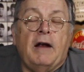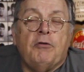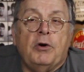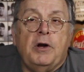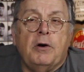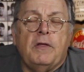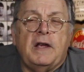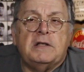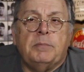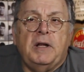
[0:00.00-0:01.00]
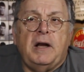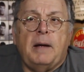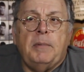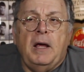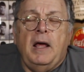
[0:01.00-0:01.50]
After a year, they split
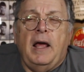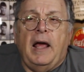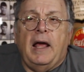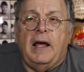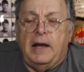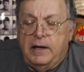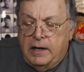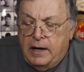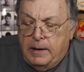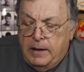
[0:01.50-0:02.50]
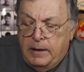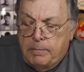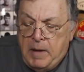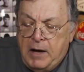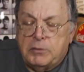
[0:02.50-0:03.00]
up, and
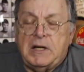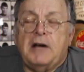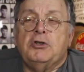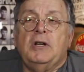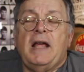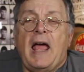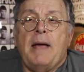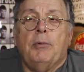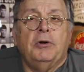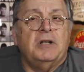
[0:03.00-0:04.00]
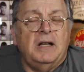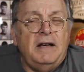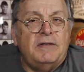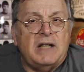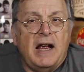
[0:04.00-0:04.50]
Matt was actually able to
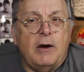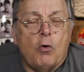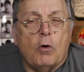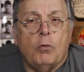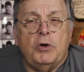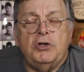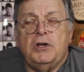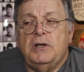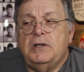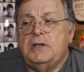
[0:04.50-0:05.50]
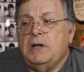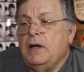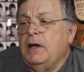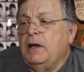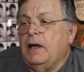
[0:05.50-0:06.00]
leave Psychor, which is,
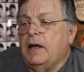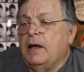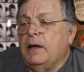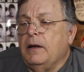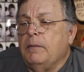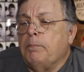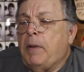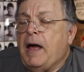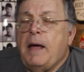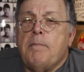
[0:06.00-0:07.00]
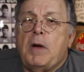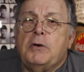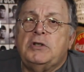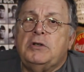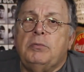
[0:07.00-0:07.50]
by
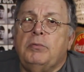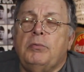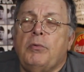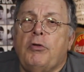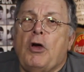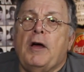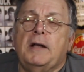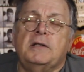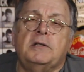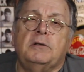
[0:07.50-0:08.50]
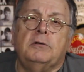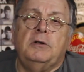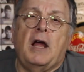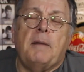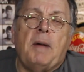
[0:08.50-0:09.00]
most thoughts,
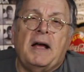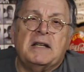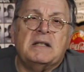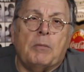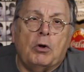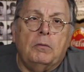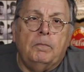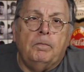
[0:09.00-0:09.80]
not possible.